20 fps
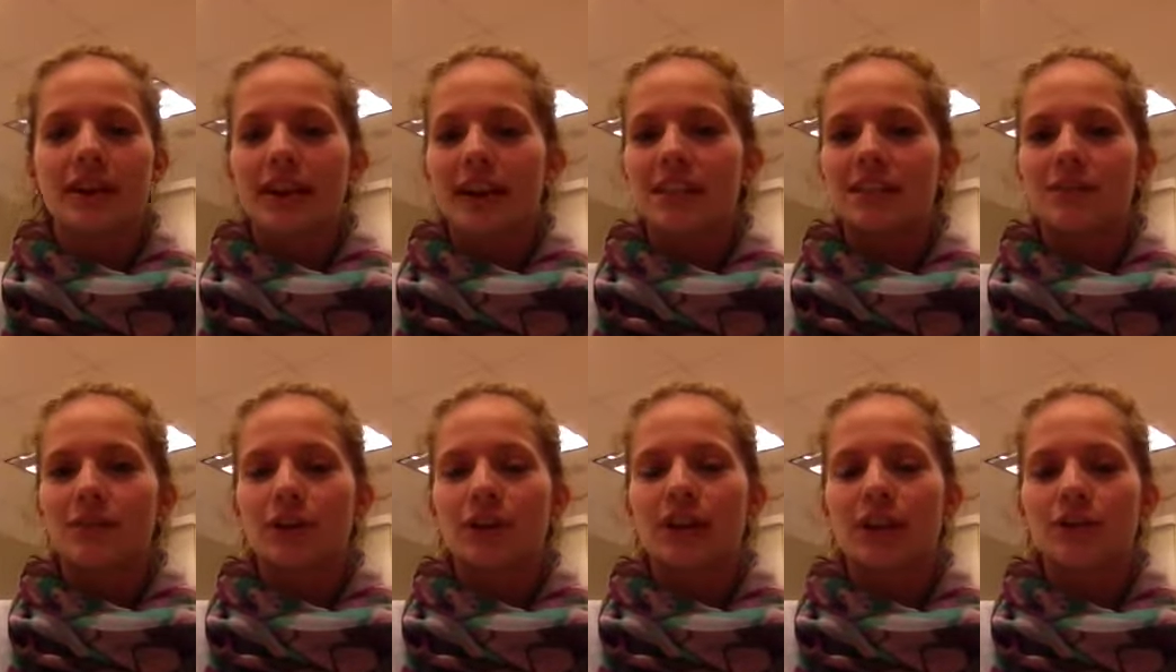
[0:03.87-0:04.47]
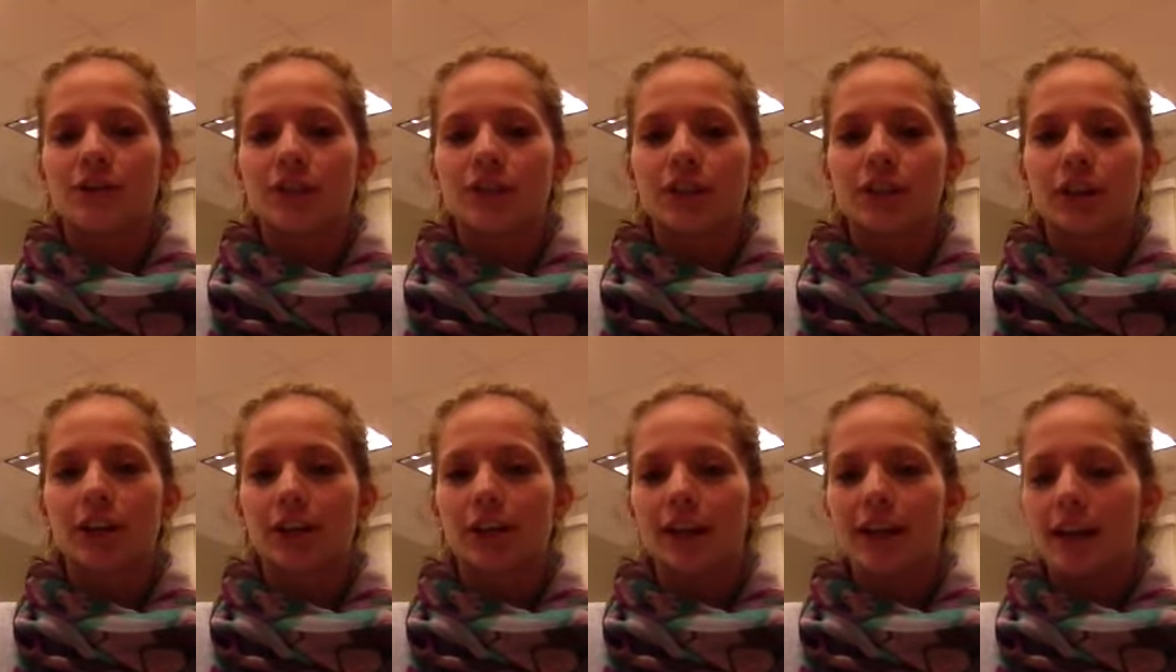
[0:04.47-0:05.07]
It's for
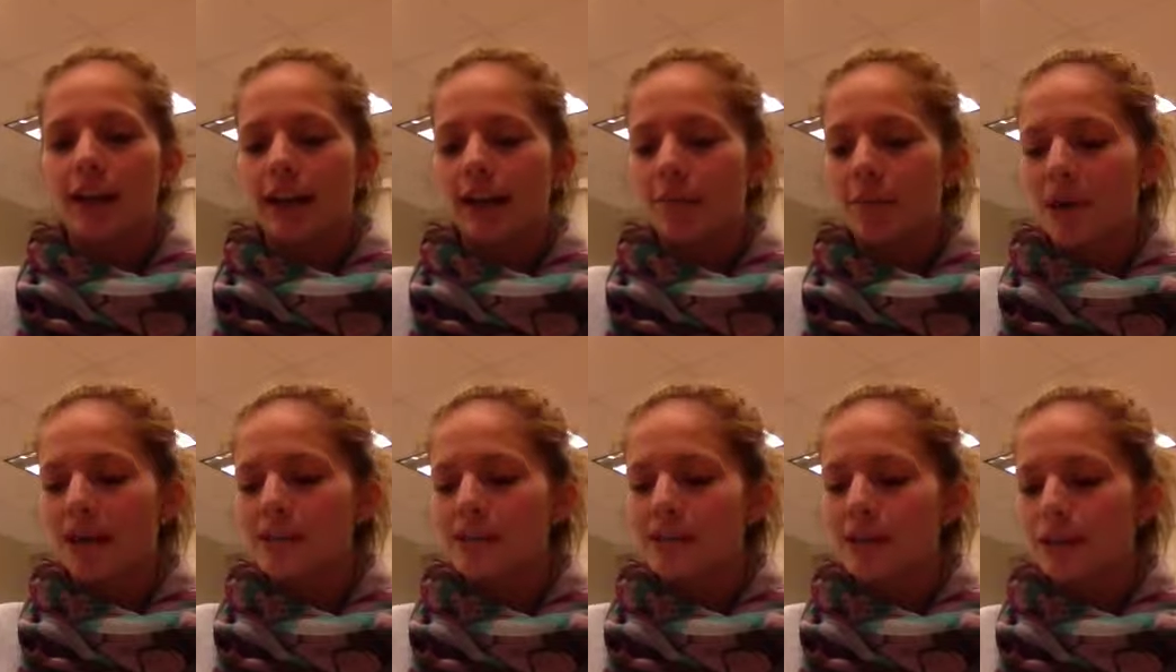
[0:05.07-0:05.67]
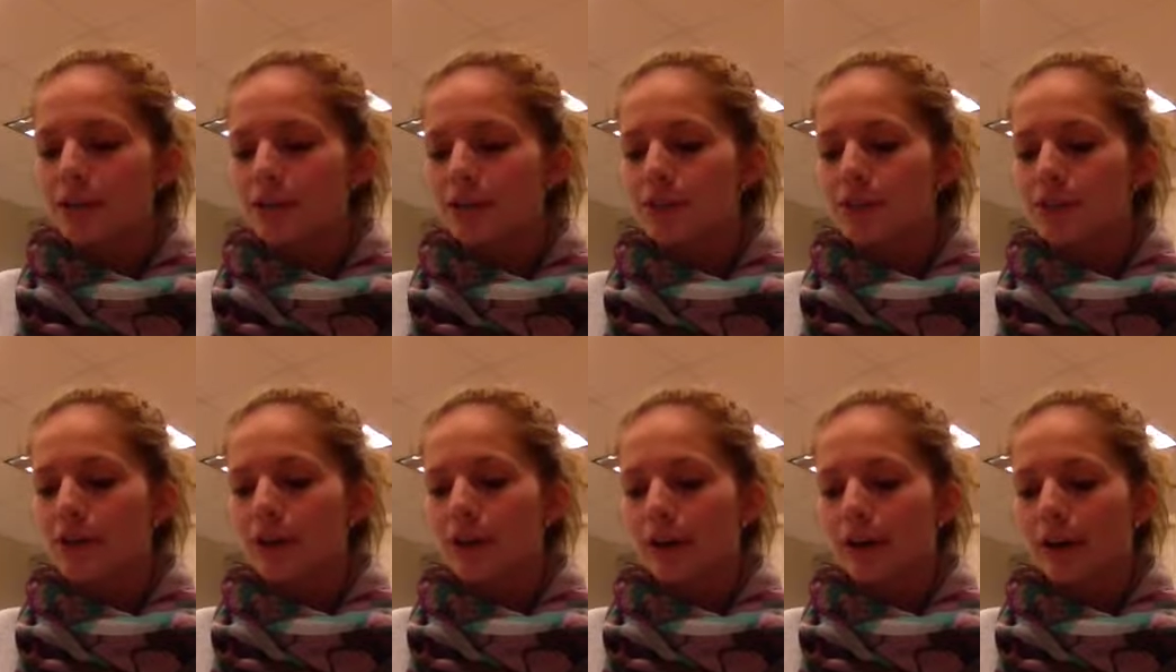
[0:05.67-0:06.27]
kindergarten, and my standards
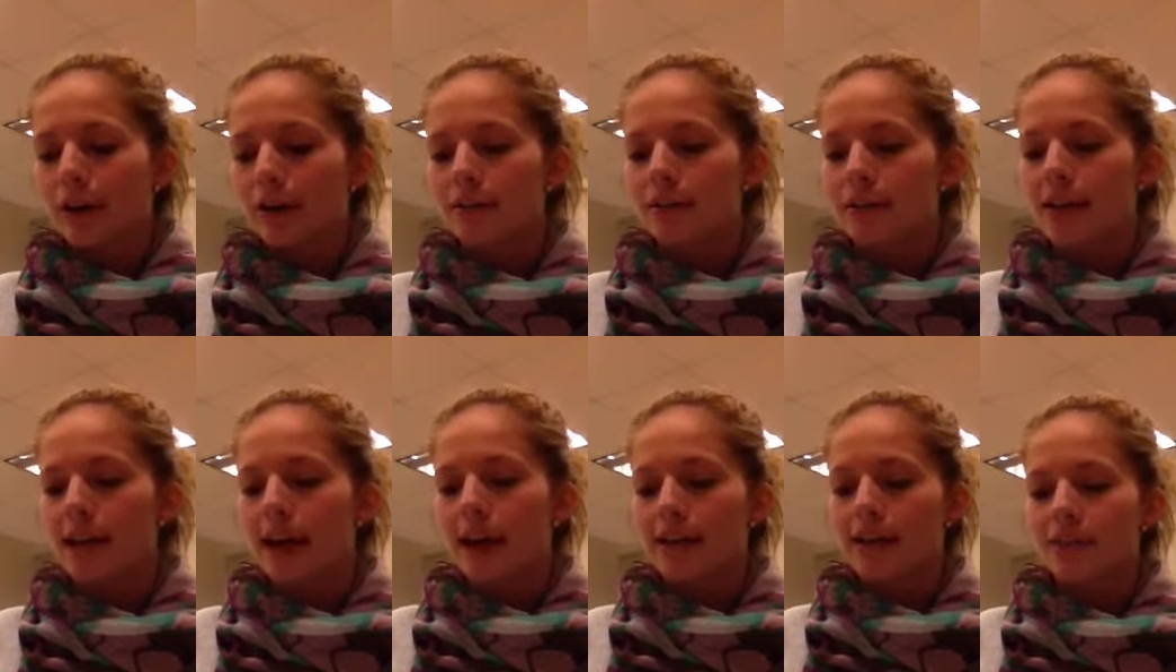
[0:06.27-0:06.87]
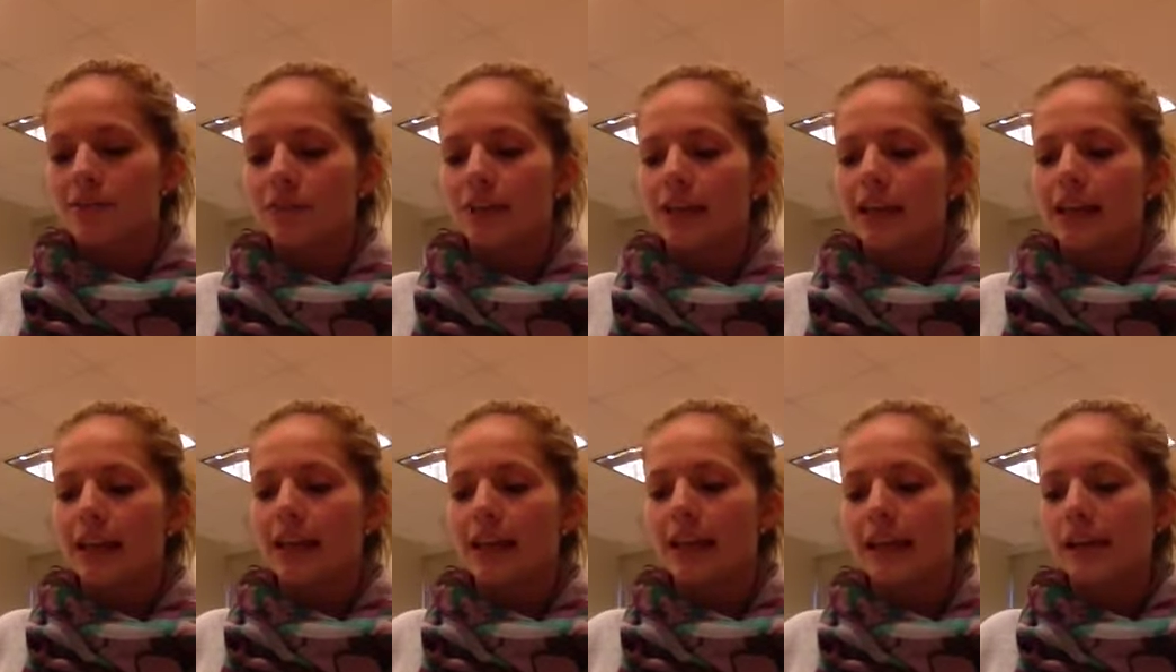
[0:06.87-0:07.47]
are to actively
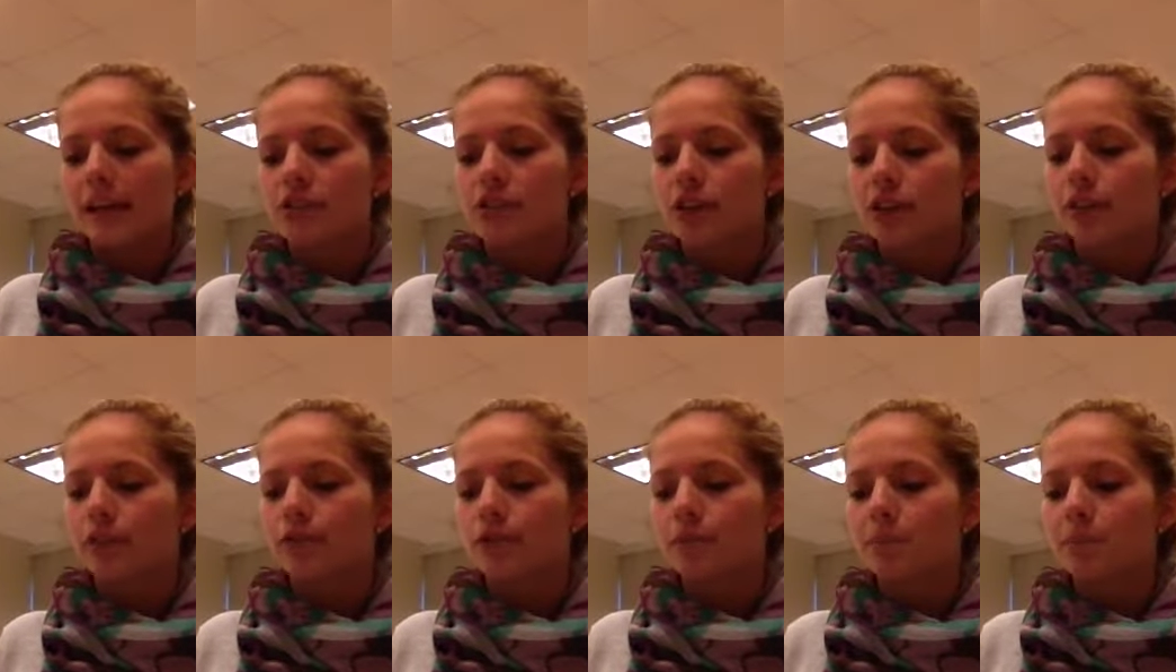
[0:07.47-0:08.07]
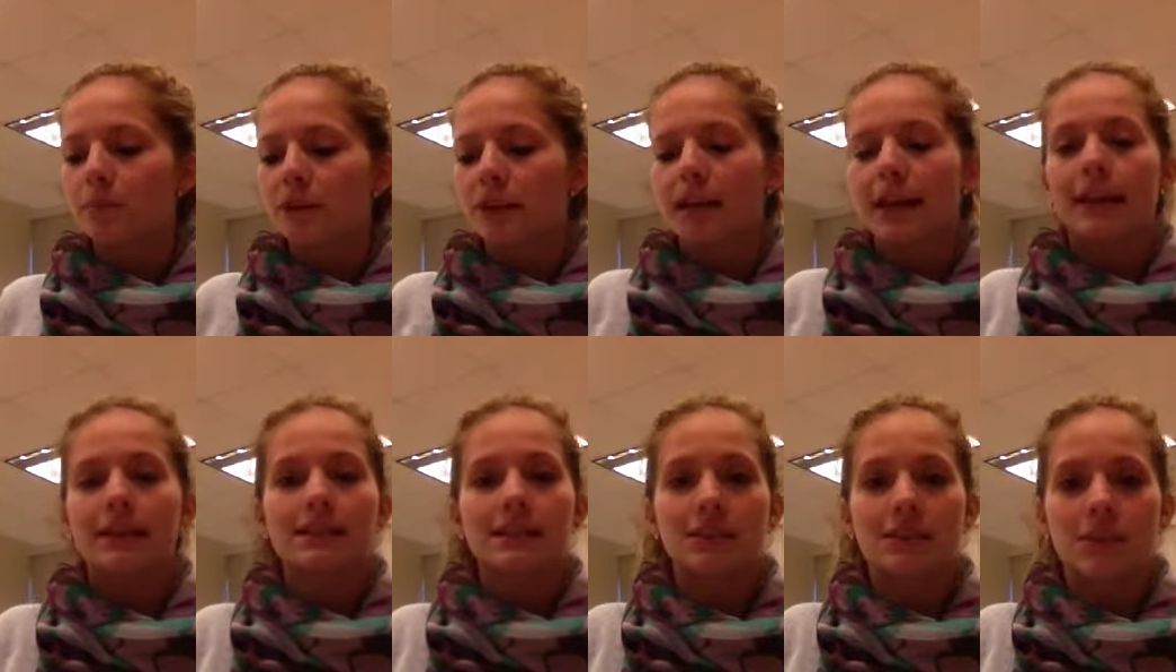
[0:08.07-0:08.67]
engage in group reading
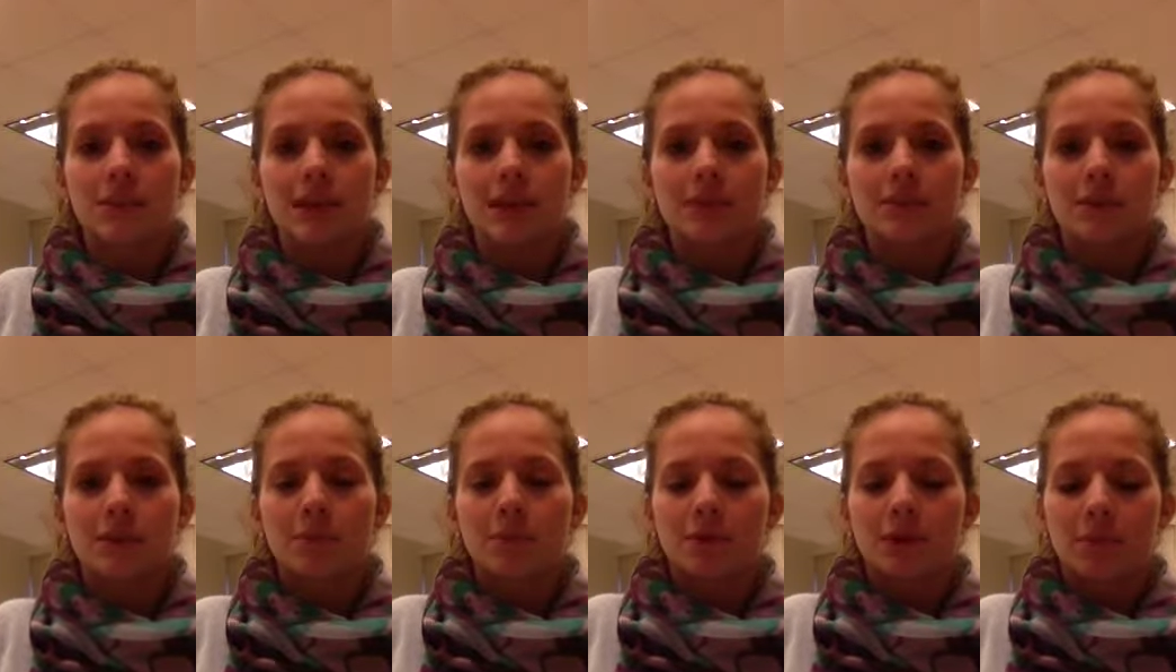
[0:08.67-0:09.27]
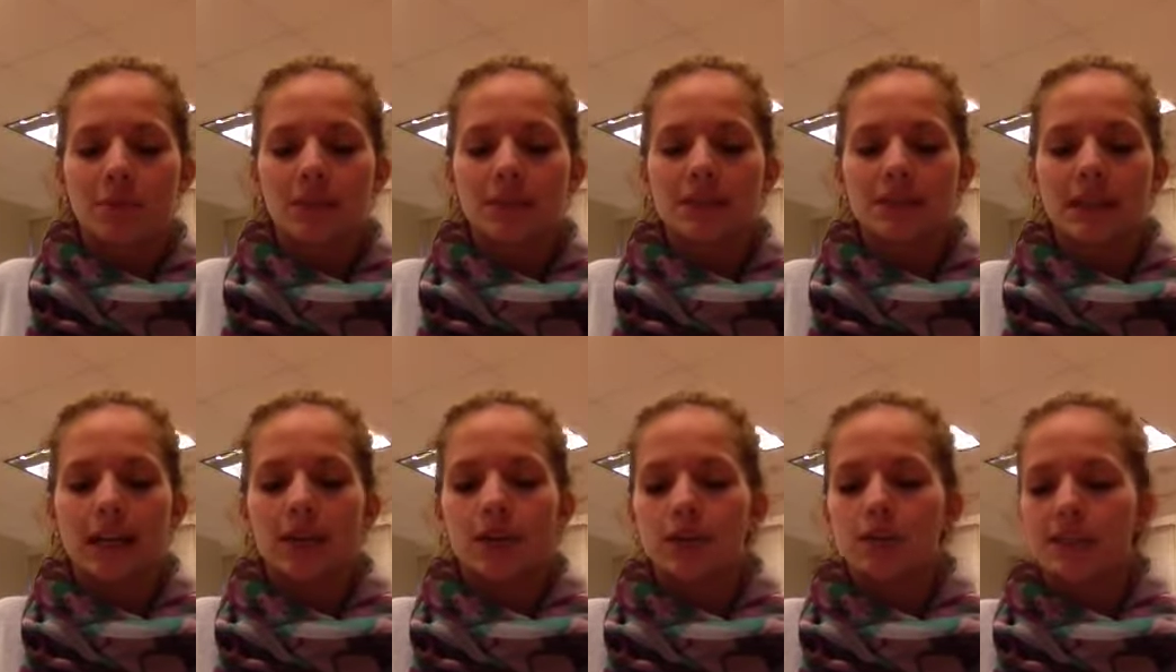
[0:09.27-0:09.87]
activities with purpose
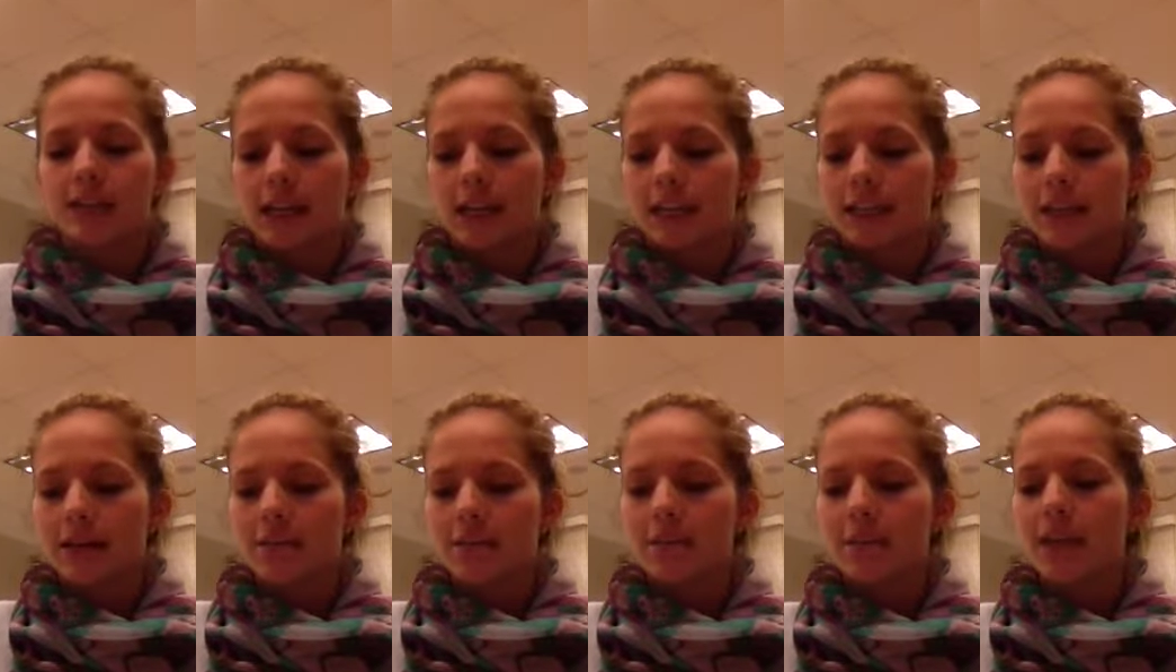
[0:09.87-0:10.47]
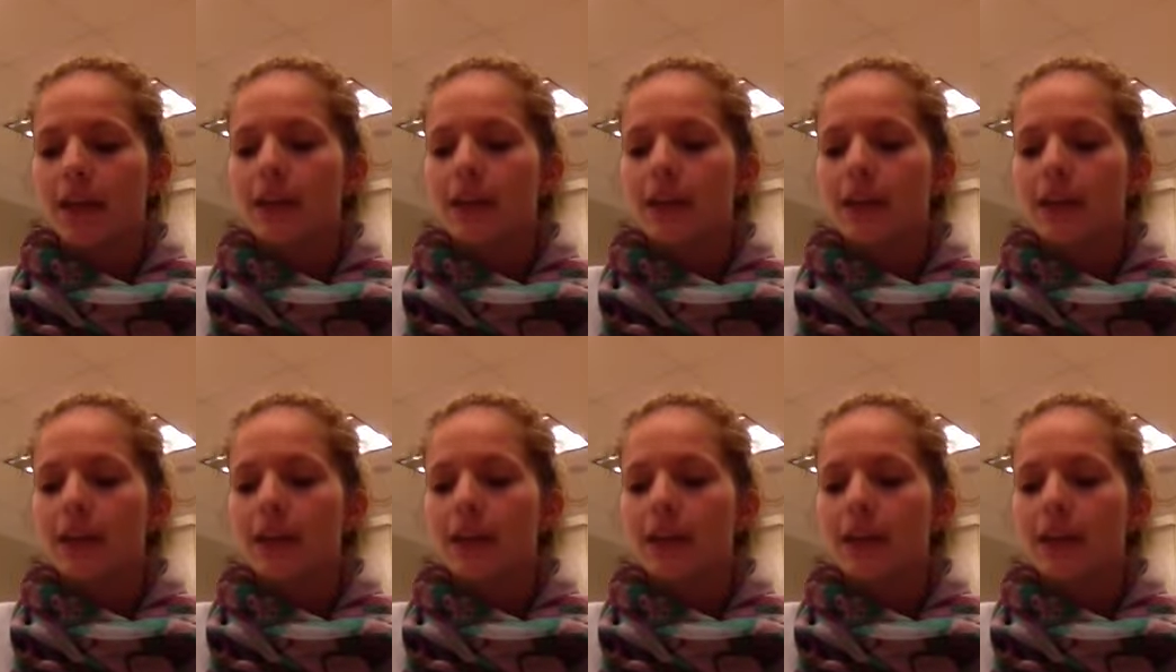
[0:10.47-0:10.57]
and understanding.